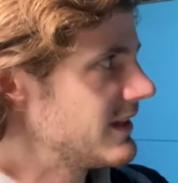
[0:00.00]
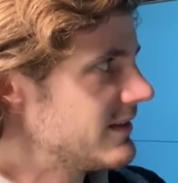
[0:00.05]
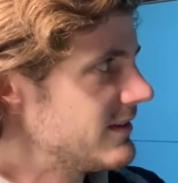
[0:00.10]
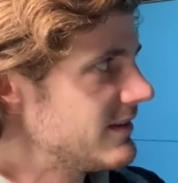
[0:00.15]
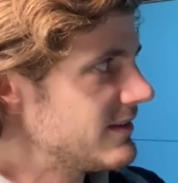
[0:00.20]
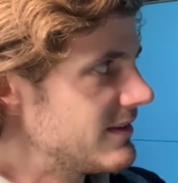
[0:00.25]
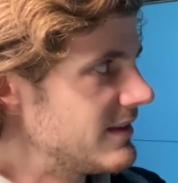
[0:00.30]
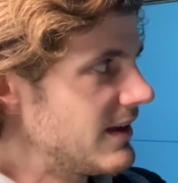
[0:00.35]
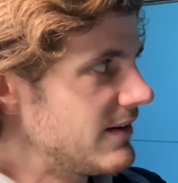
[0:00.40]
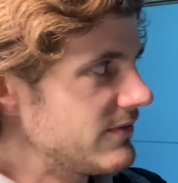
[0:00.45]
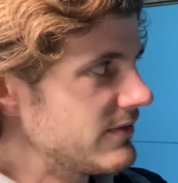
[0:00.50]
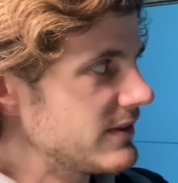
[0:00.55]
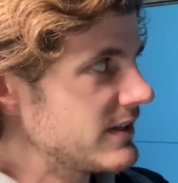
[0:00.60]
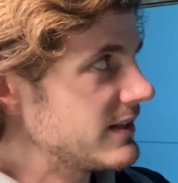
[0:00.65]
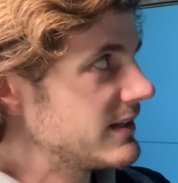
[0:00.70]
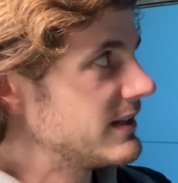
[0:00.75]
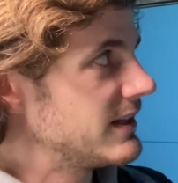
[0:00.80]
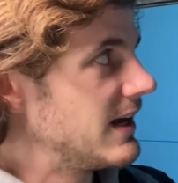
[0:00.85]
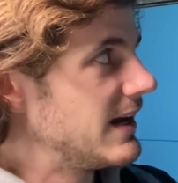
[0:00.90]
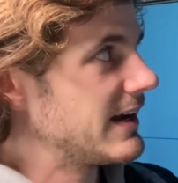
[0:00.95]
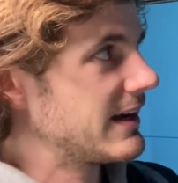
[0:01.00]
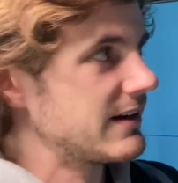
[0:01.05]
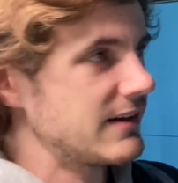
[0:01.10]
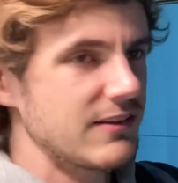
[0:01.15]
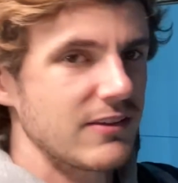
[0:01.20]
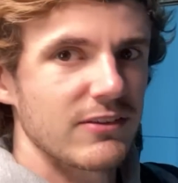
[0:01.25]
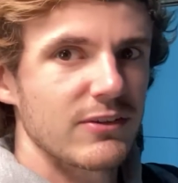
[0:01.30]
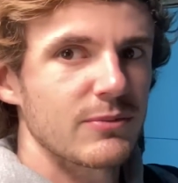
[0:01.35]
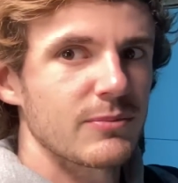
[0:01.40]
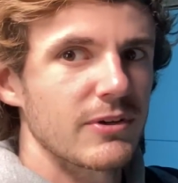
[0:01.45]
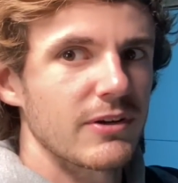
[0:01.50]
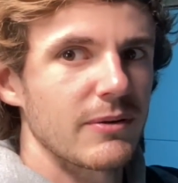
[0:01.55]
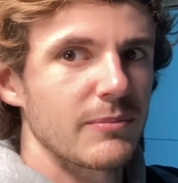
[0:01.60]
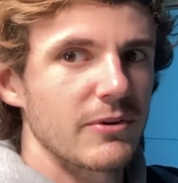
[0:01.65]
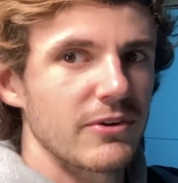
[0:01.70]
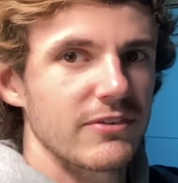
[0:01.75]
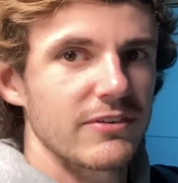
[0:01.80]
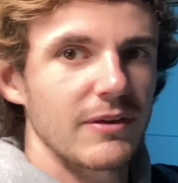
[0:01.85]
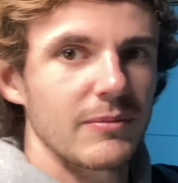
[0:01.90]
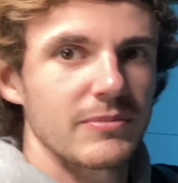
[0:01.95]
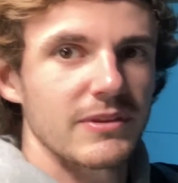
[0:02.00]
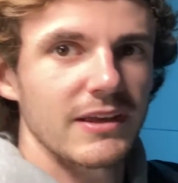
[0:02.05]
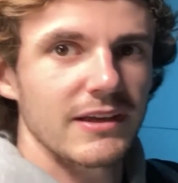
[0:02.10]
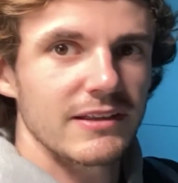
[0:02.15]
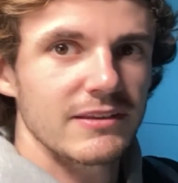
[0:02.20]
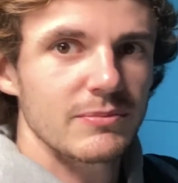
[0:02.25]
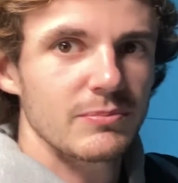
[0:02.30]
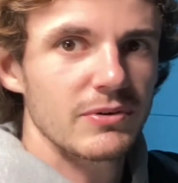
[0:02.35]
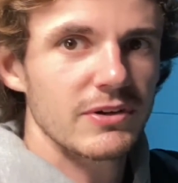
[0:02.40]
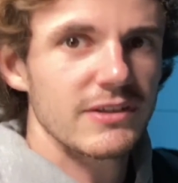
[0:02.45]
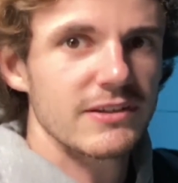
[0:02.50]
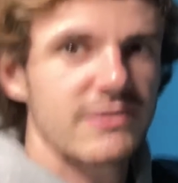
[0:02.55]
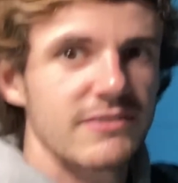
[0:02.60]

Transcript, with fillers: This is definitely like aluminum or something. It's pretty